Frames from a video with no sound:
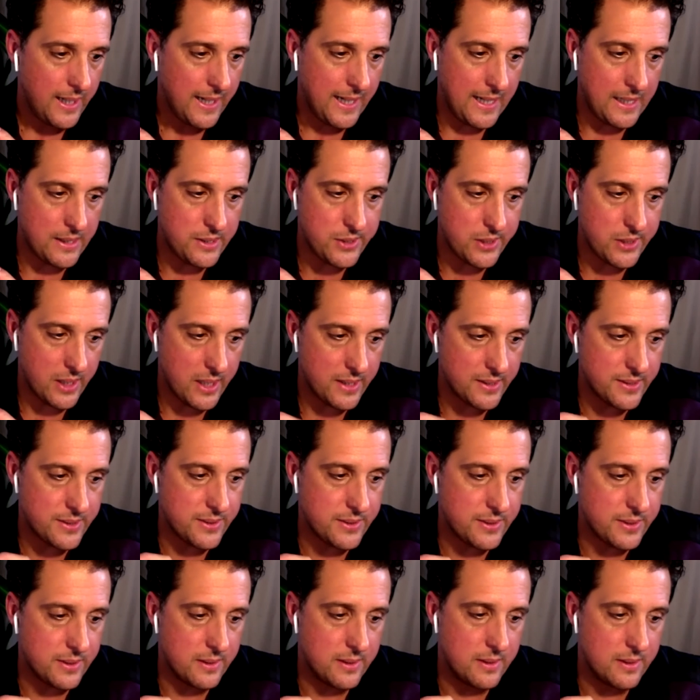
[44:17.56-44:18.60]
it
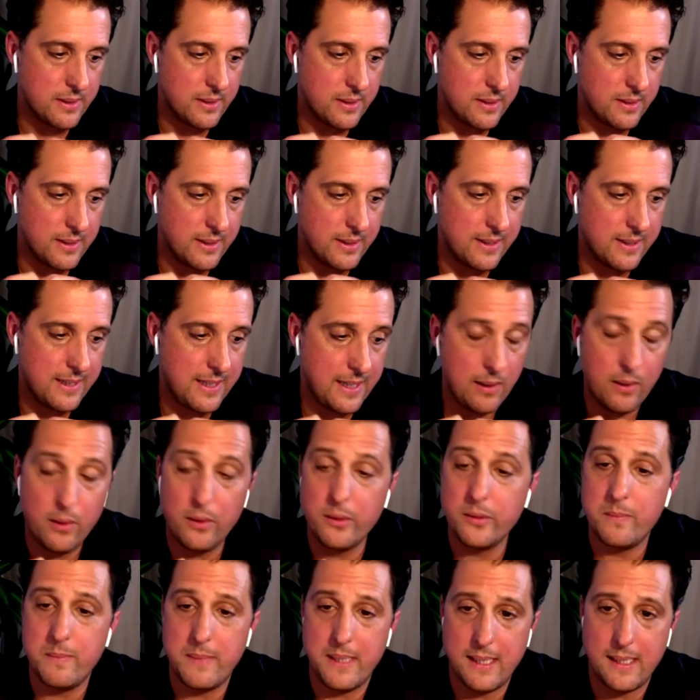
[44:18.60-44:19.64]
just
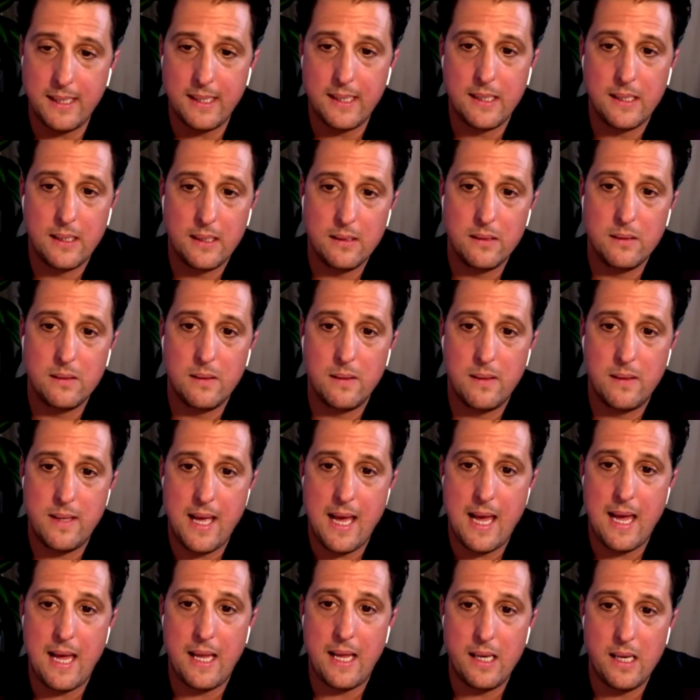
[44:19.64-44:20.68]
killed me
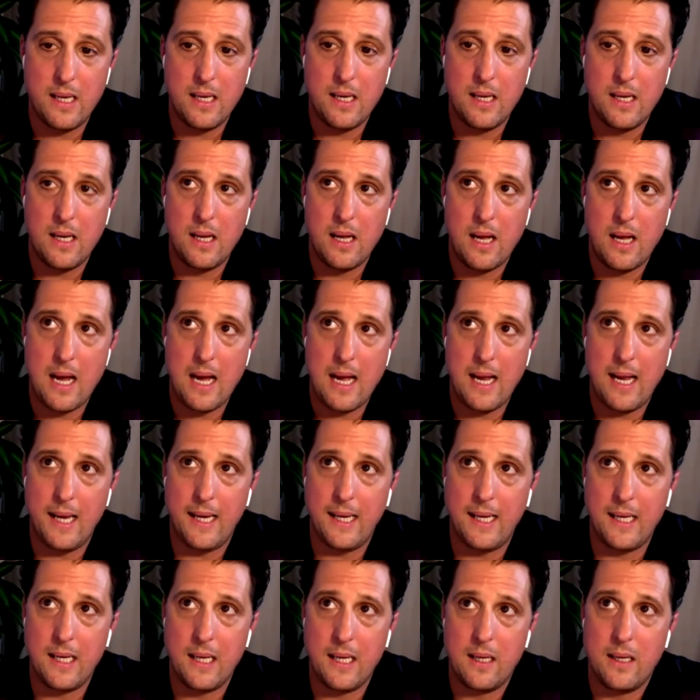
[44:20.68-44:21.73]
that
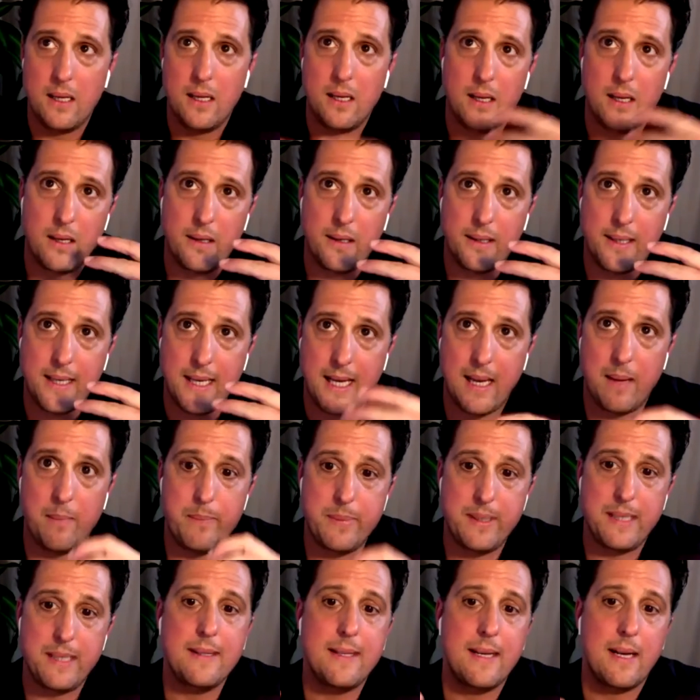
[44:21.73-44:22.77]
I can't
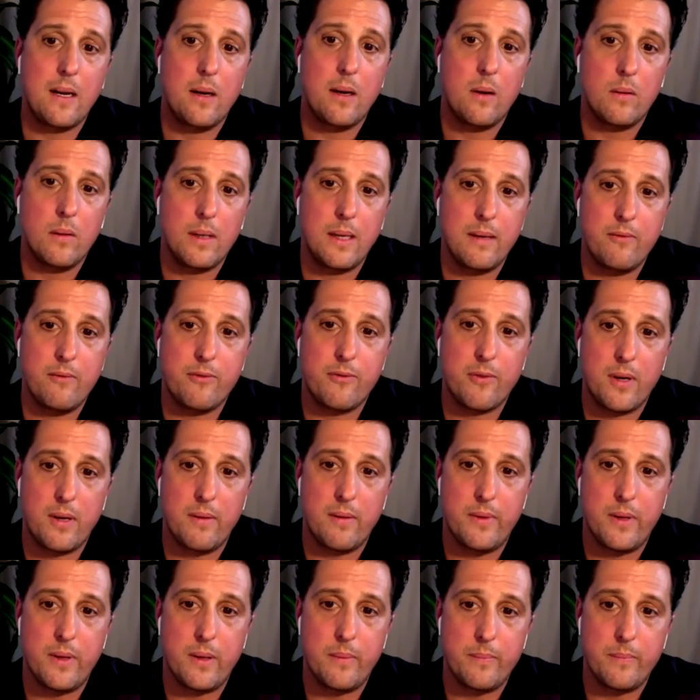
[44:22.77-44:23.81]
be there in front
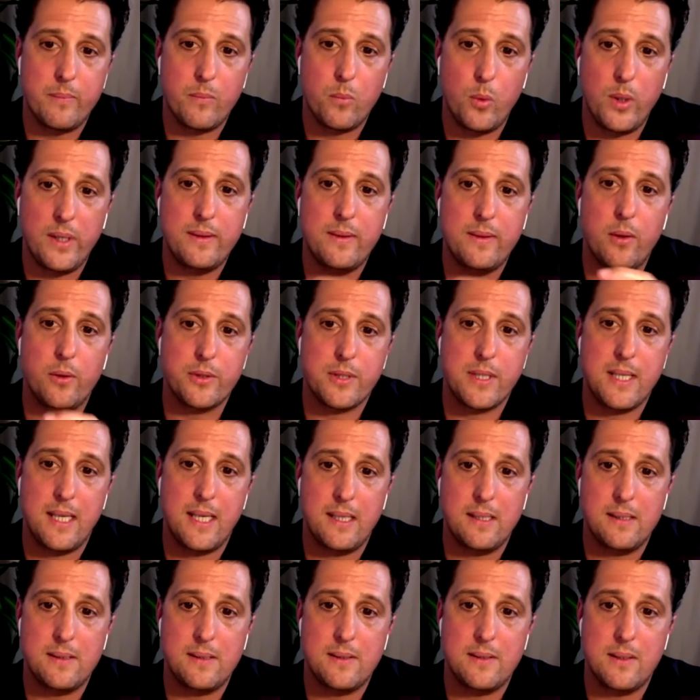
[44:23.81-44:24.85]
of them with those
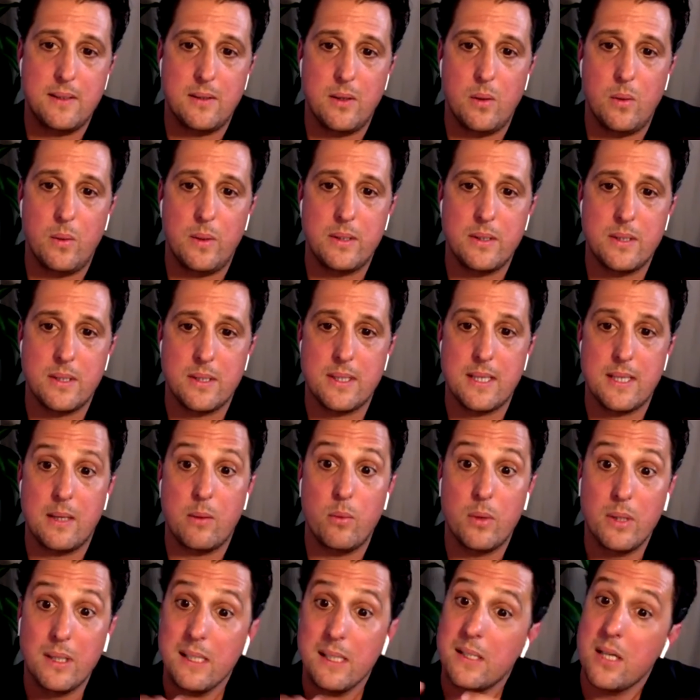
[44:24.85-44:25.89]
kids, and just like
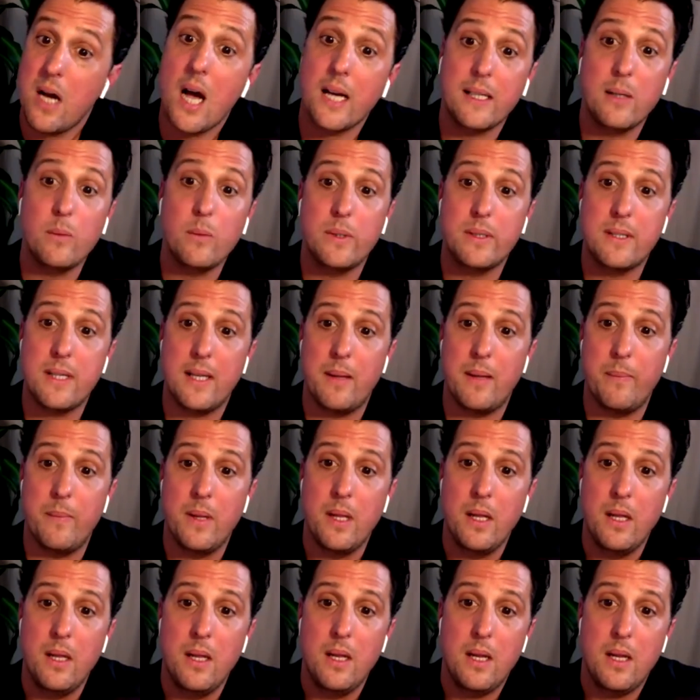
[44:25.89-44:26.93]
really talking with them
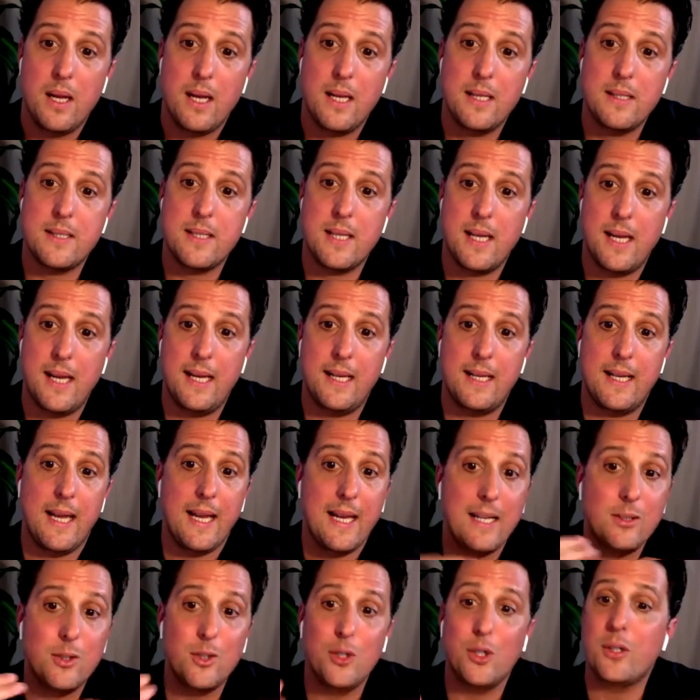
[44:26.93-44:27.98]
and saying,
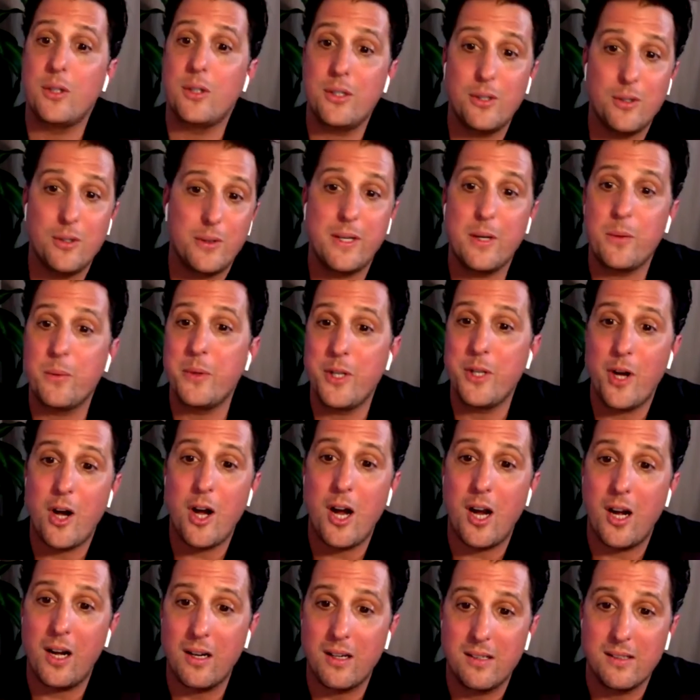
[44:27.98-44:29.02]
hey, look, here we
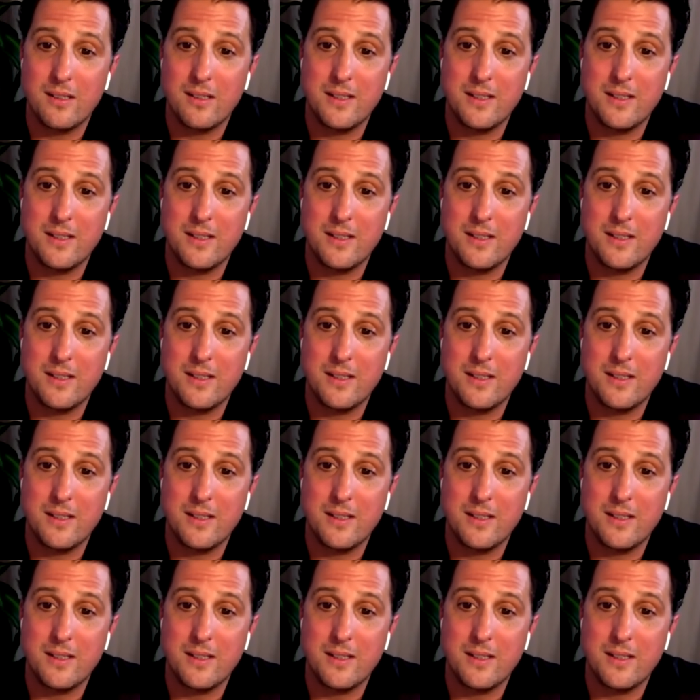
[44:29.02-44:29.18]
are,